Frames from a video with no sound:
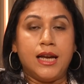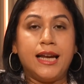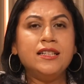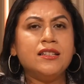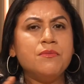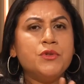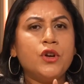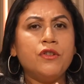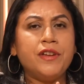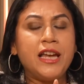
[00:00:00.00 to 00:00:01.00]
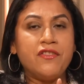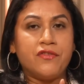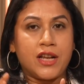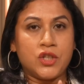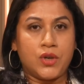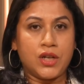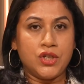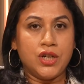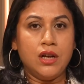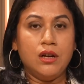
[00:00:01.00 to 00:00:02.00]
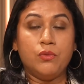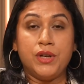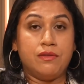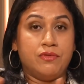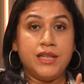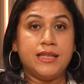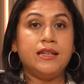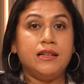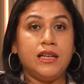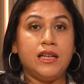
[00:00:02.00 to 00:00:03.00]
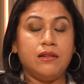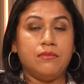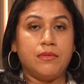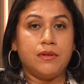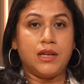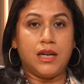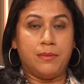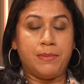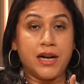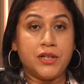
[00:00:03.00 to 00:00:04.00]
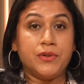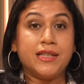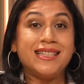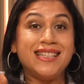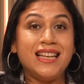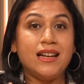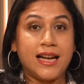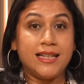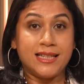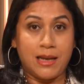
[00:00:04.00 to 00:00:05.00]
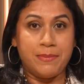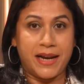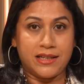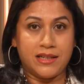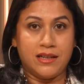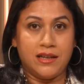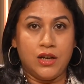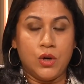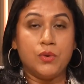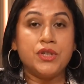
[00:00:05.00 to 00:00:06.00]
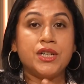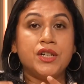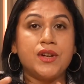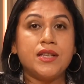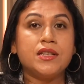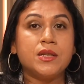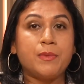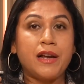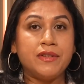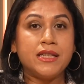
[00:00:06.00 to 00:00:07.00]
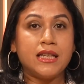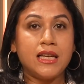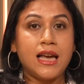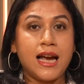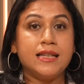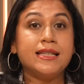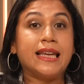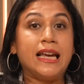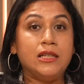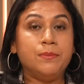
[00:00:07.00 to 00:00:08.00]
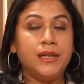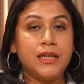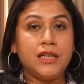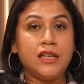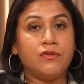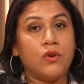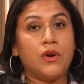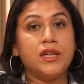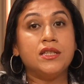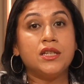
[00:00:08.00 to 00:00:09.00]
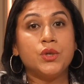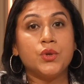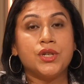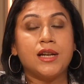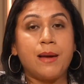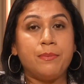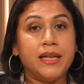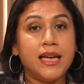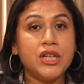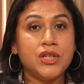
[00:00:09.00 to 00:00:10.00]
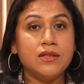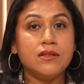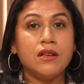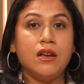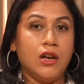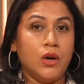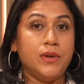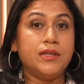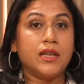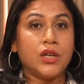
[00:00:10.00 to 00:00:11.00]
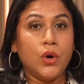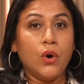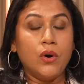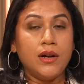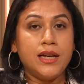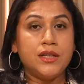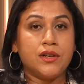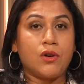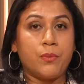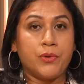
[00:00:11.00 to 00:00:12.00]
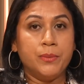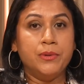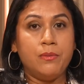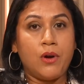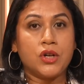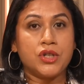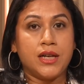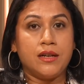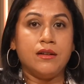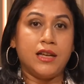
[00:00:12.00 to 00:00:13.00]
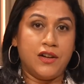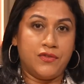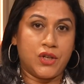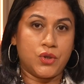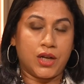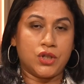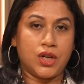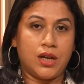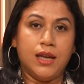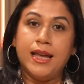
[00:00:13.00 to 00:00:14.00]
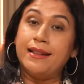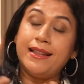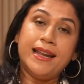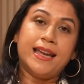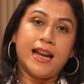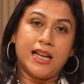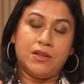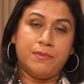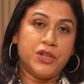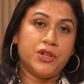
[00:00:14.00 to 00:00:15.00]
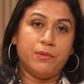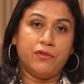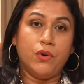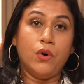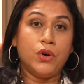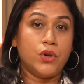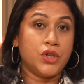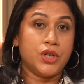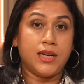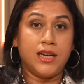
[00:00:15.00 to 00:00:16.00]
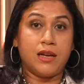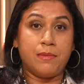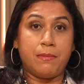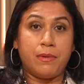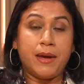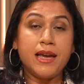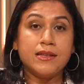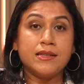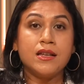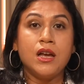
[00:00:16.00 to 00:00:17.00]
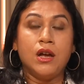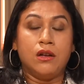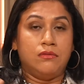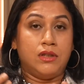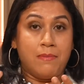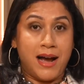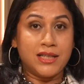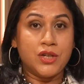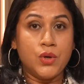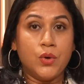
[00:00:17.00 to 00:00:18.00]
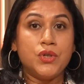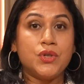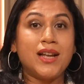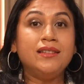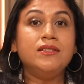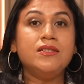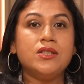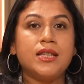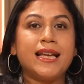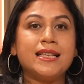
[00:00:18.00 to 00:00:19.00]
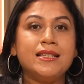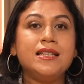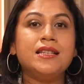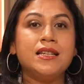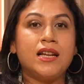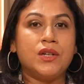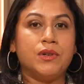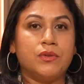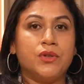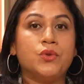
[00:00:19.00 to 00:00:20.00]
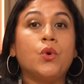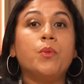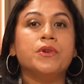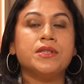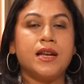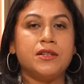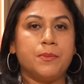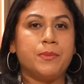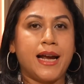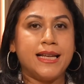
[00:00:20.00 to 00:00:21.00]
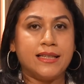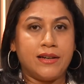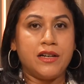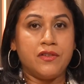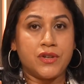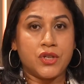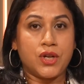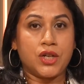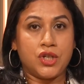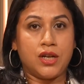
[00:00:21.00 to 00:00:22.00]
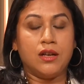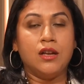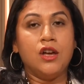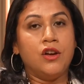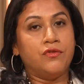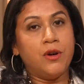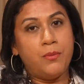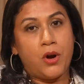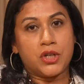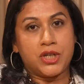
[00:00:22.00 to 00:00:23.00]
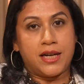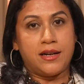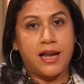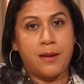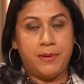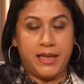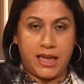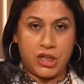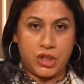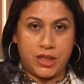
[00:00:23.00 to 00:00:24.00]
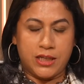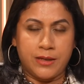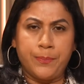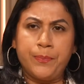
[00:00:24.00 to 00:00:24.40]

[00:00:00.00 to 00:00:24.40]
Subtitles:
In terms of infrastructure, we recently partnered with C9 Subnet, which addresses privacy and scalability for institutional applications with secure, interoperable blockchain infrastructure. Then again, as I mentioned before, Deutsche Telekom MMS, the masternode strengthens the XDC network with robust enterprise-grade infrastructure for blockchain applications.